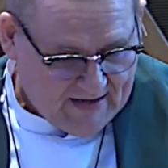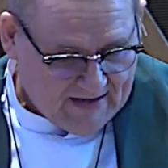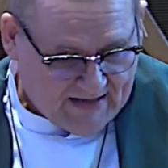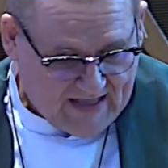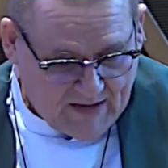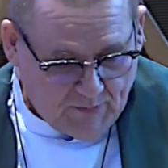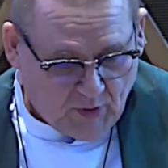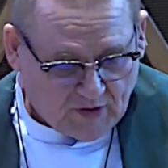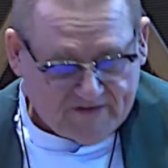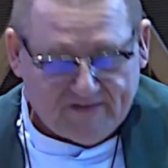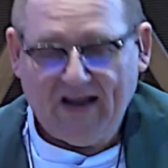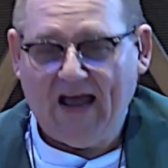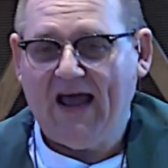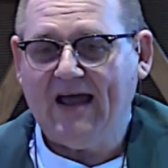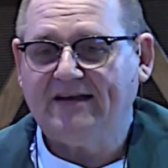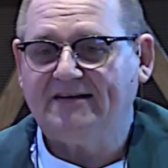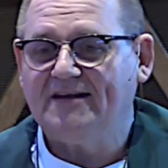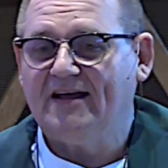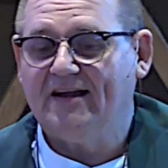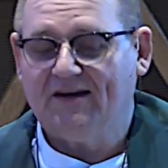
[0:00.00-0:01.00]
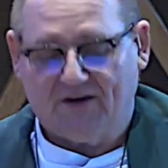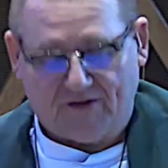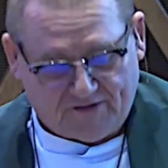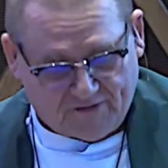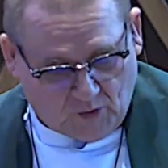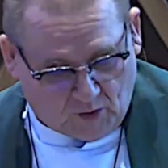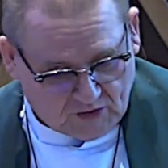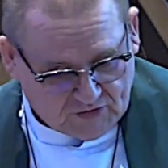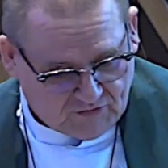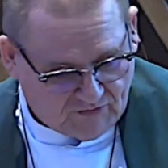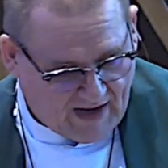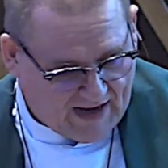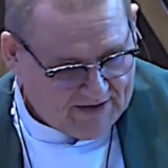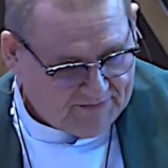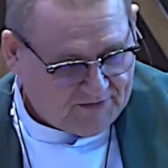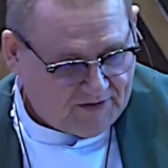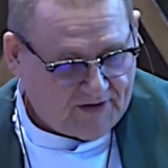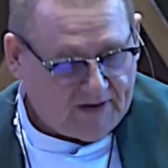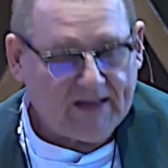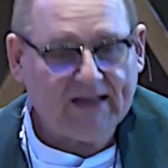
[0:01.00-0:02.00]
kibbutz hat and assault
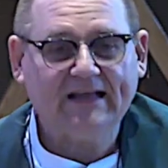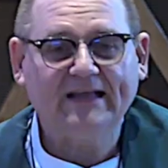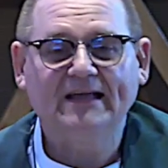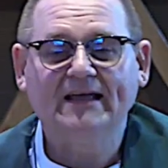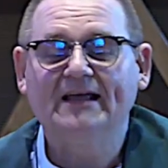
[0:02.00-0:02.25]
rifle,